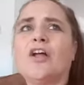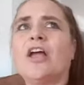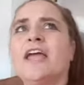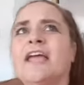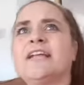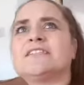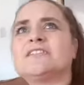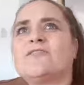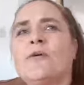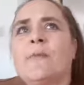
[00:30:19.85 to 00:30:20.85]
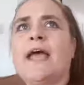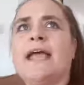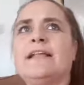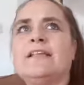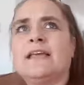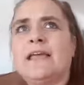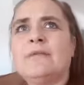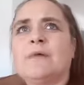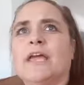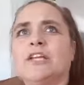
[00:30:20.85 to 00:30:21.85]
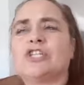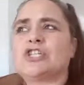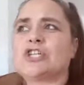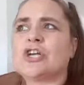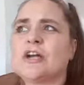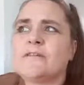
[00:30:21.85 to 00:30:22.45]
it's for me the image.